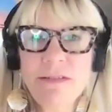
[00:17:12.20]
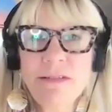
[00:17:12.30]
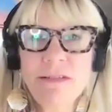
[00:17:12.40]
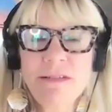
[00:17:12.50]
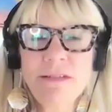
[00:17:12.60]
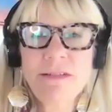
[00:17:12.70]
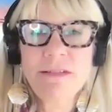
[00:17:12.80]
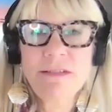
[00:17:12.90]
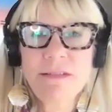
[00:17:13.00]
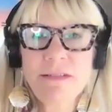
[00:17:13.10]
so
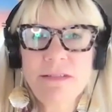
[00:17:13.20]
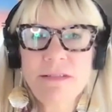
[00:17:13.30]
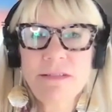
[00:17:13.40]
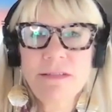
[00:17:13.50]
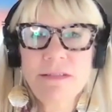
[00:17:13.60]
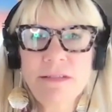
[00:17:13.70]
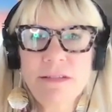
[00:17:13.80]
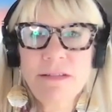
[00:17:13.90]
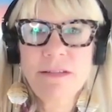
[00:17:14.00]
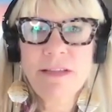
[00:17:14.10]

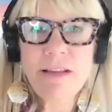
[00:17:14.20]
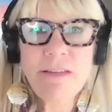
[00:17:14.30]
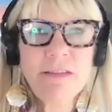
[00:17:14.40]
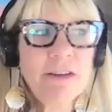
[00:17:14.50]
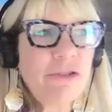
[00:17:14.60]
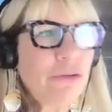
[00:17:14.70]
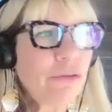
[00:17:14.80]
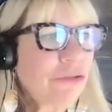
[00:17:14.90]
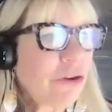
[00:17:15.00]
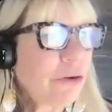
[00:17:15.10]
next did you
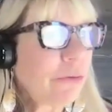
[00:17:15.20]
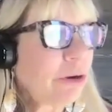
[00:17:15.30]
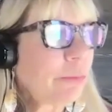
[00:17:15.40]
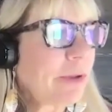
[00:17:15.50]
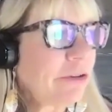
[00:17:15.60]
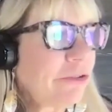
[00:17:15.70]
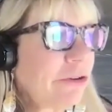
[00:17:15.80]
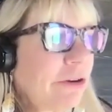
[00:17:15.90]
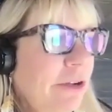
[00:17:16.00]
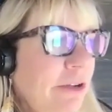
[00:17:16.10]
show your
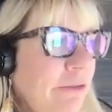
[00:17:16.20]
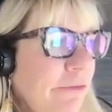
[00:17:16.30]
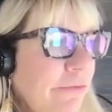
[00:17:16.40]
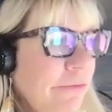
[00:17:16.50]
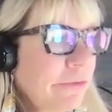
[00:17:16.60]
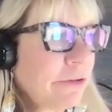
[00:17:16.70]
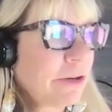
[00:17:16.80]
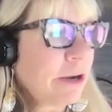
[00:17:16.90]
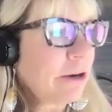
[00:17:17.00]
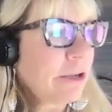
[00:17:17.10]
picture of your
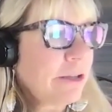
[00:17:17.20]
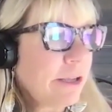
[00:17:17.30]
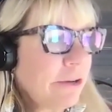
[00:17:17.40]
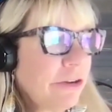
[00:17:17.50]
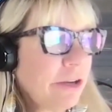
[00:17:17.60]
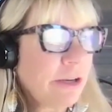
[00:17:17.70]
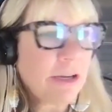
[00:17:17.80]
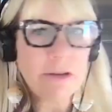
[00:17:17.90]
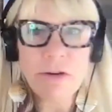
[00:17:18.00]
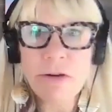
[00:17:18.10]
car collection
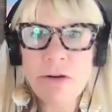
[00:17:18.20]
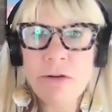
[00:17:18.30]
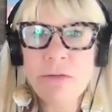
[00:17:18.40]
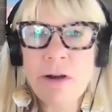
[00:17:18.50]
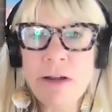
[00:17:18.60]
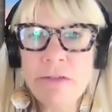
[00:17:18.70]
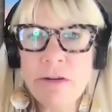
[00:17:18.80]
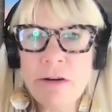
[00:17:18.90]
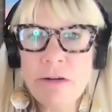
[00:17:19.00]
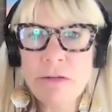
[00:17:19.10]
in your
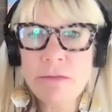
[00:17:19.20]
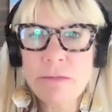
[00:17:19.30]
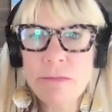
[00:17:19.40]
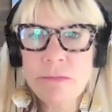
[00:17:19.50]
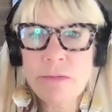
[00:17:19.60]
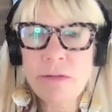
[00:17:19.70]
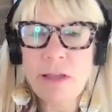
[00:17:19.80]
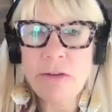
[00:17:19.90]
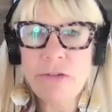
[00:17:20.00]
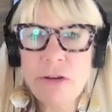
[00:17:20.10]
rockstar
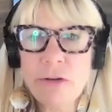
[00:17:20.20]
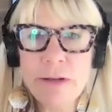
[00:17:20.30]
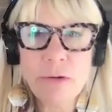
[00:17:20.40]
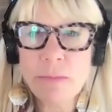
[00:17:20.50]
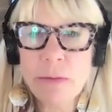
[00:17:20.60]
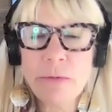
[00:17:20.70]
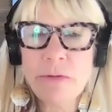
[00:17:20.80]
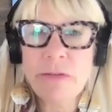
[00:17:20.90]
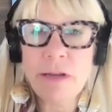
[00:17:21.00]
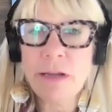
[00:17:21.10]
slideshow? I don't remember
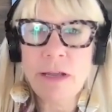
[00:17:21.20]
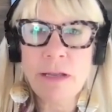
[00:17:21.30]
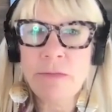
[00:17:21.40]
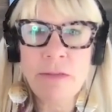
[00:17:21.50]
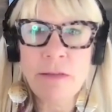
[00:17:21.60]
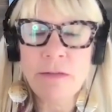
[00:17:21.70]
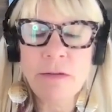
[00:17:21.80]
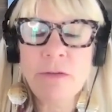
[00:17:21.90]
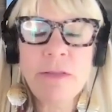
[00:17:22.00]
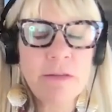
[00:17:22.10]
seeing okay. any of this.
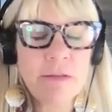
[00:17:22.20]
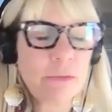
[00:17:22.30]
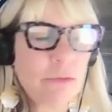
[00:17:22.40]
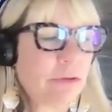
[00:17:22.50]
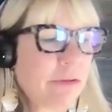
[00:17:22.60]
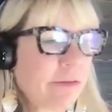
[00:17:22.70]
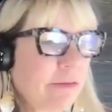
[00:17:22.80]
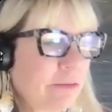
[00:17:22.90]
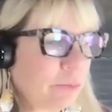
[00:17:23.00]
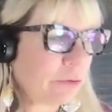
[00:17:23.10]
Oh, this yeah. is cool. This
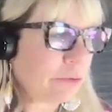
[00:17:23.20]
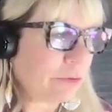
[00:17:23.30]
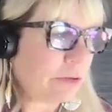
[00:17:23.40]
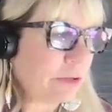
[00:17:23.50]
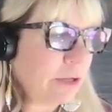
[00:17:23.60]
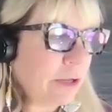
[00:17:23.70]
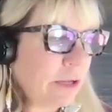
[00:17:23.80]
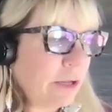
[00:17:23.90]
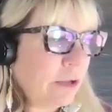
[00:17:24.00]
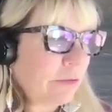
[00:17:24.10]
is super cool.
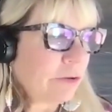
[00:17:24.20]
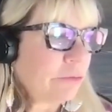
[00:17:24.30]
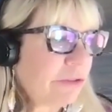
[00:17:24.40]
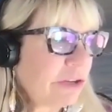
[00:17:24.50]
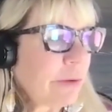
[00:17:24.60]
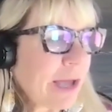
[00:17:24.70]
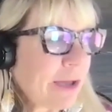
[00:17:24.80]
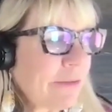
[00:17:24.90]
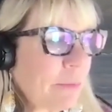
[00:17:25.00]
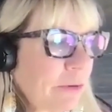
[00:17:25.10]
So, do you
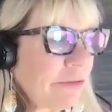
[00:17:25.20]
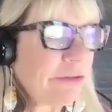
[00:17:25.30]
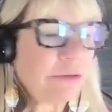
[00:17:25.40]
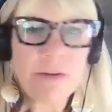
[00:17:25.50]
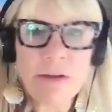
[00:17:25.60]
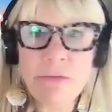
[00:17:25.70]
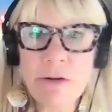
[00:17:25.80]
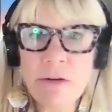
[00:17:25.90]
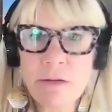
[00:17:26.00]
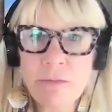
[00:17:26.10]
have a personal
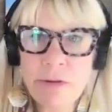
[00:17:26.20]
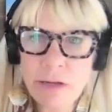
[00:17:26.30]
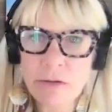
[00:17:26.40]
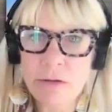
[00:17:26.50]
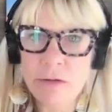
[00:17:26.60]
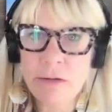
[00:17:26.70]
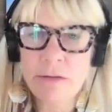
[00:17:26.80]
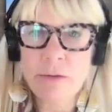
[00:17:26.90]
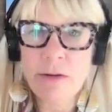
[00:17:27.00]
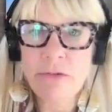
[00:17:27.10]
favorite vehicle? This
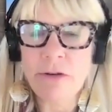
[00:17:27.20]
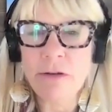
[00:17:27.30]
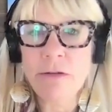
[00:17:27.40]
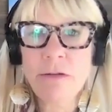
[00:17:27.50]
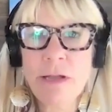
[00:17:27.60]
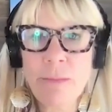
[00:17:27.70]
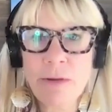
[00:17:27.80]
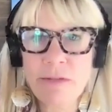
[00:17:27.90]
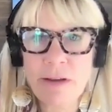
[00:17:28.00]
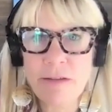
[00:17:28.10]
is a question I
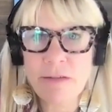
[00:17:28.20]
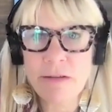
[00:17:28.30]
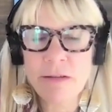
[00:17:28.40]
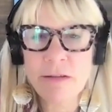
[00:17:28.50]
must ask.